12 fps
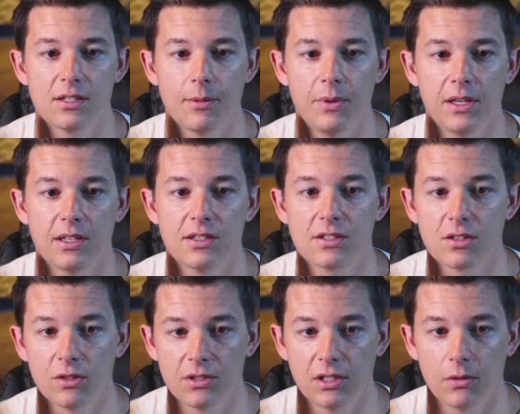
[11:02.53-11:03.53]
to be an
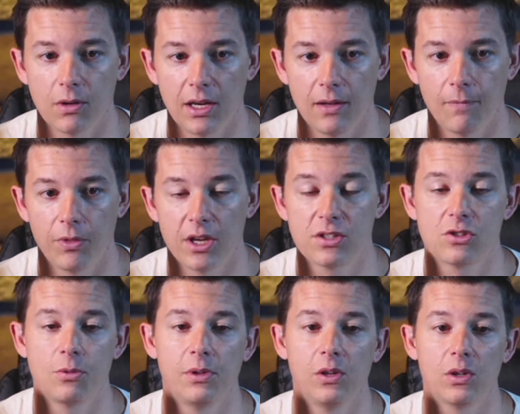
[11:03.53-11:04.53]
insulting rate,
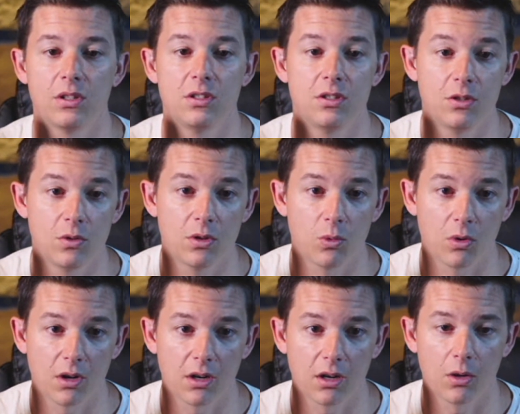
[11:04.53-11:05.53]
assuming you can do the
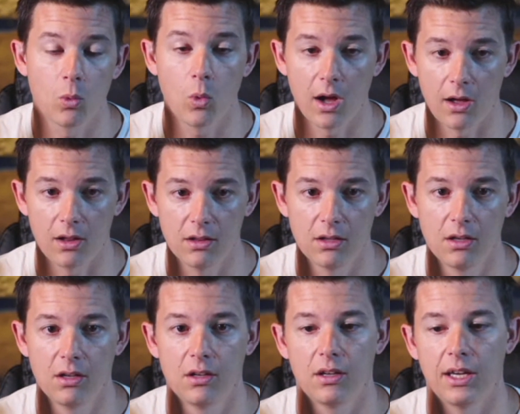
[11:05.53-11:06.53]
work well
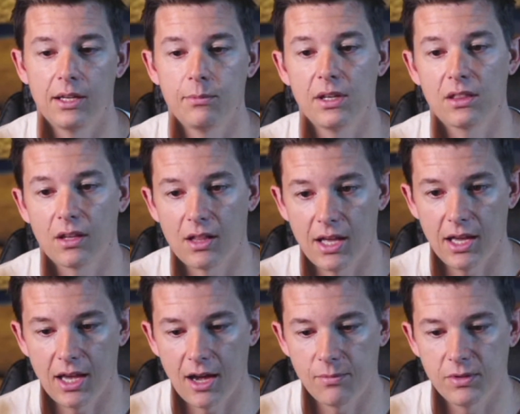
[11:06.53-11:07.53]
and make the
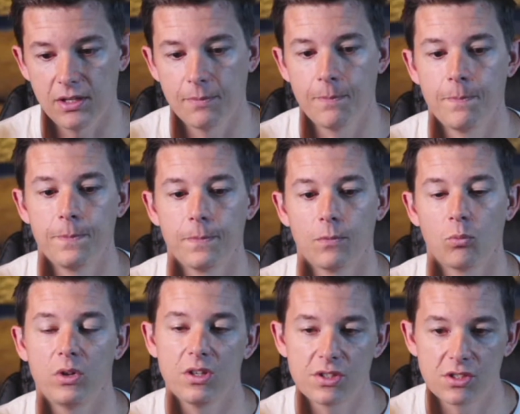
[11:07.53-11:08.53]
client happy.
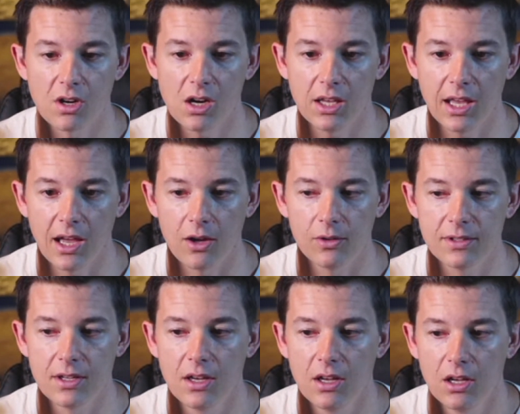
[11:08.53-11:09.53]
When you're starting out,
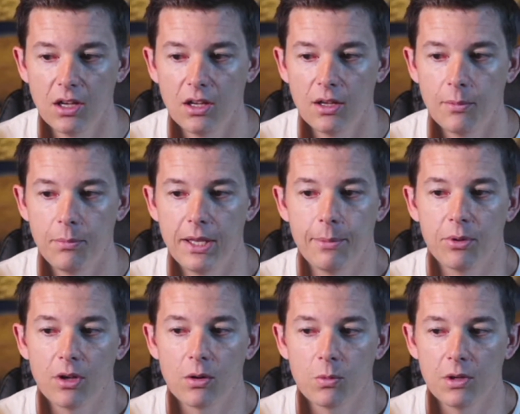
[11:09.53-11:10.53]
people
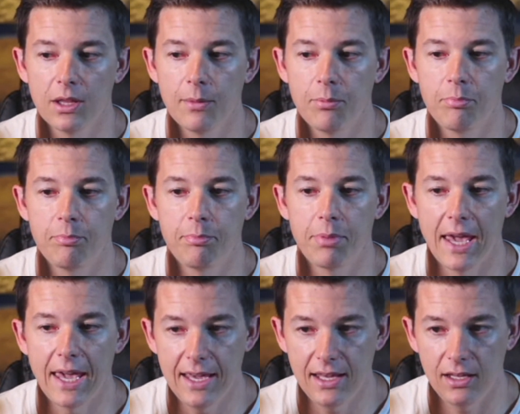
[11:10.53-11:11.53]
are really
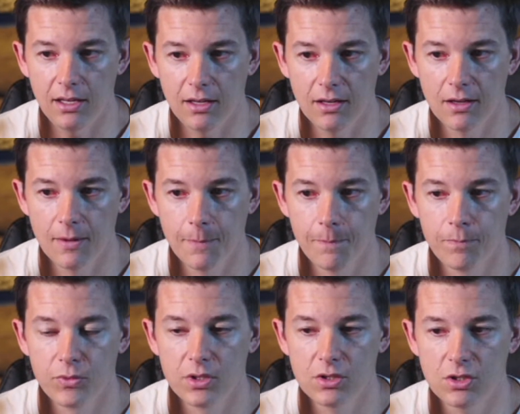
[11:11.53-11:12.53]
paying
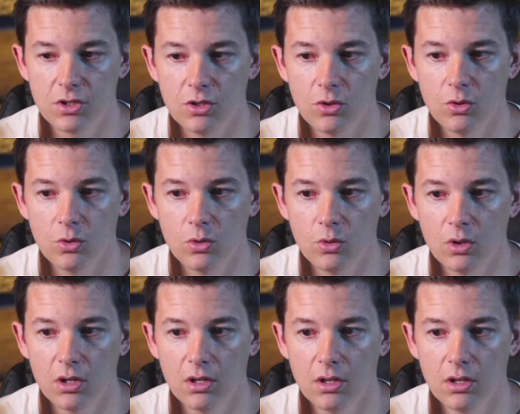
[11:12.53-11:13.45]
to